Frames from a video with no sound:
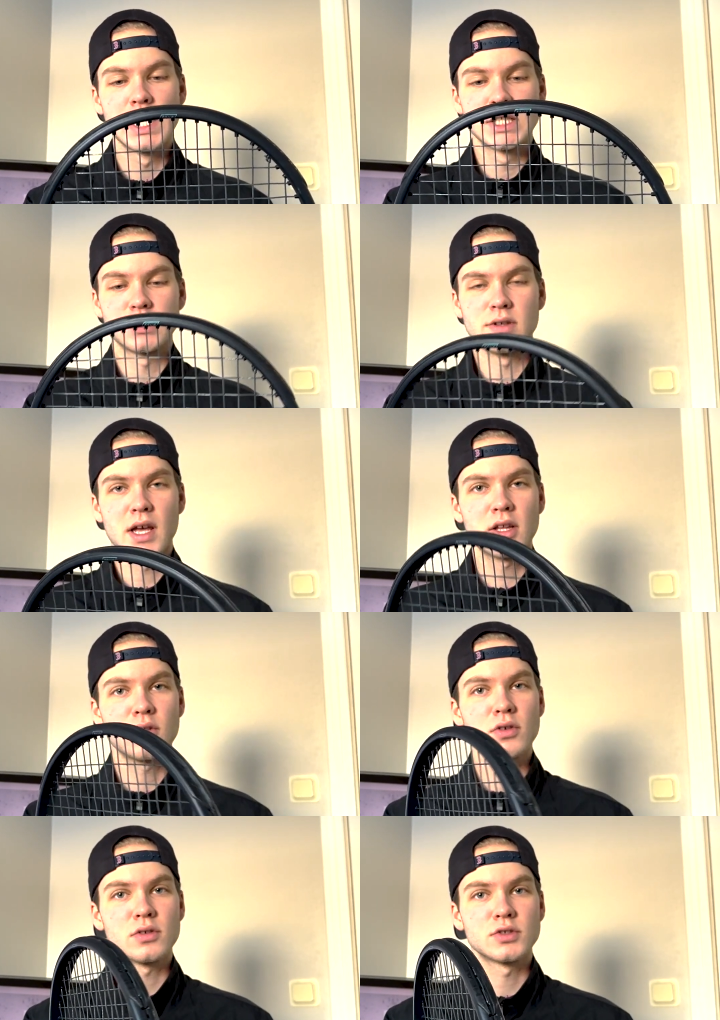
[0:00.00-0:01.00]
So you get
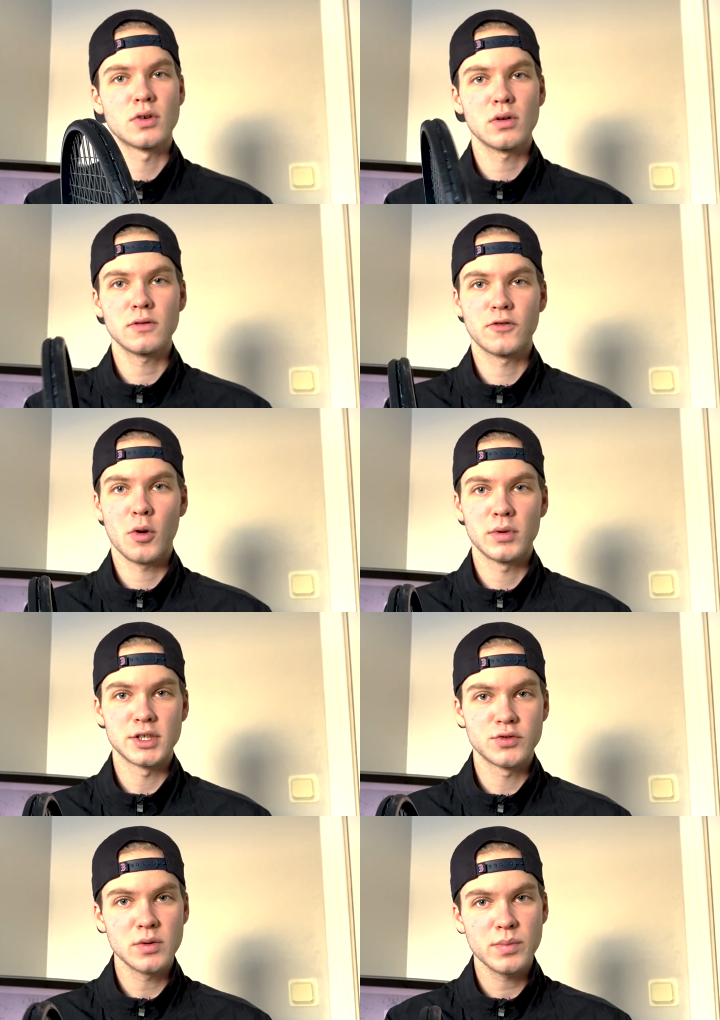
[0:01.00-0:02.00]
your control from the
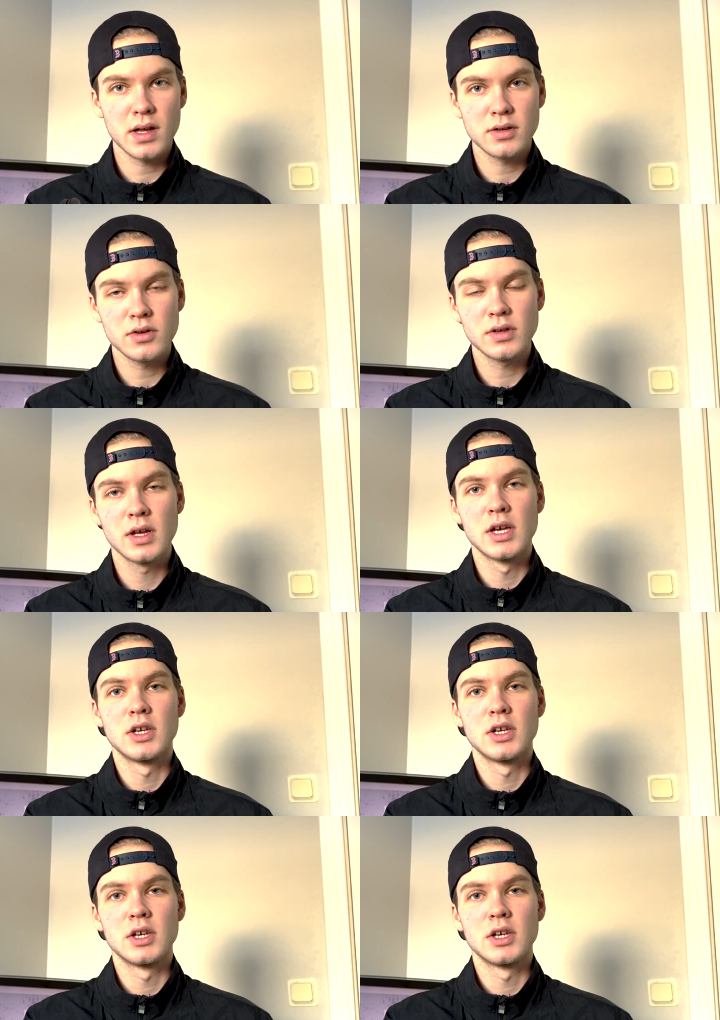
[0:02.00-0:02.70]
string pattern,